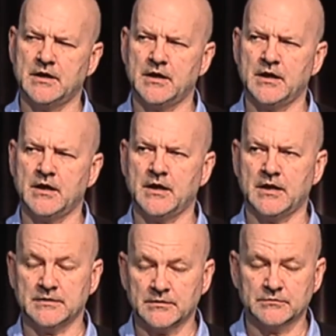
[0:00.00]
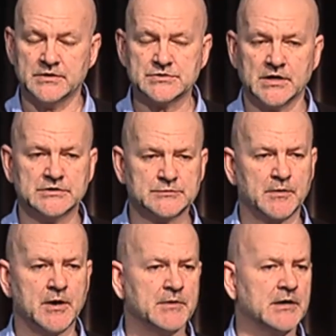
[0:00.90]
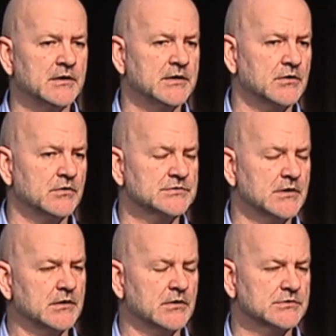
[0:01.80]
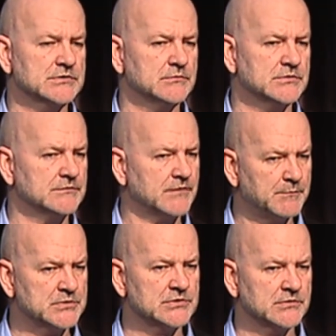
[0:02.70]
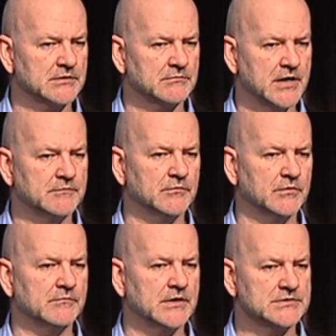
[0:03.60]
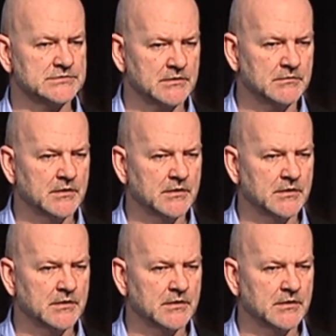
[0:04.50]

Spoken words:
and the recharge is primarily a consequence of episodic rainfall events, so